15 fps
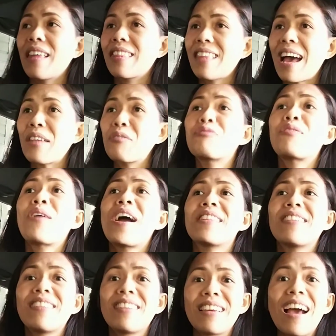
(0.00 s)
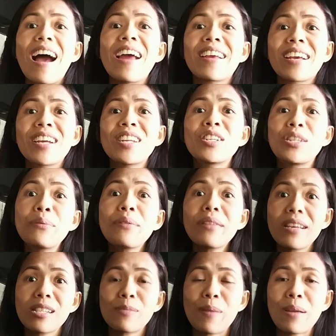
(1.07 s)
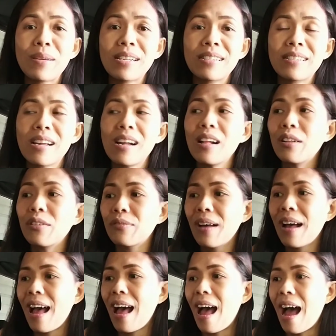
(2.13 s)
that finally I can do this by myself.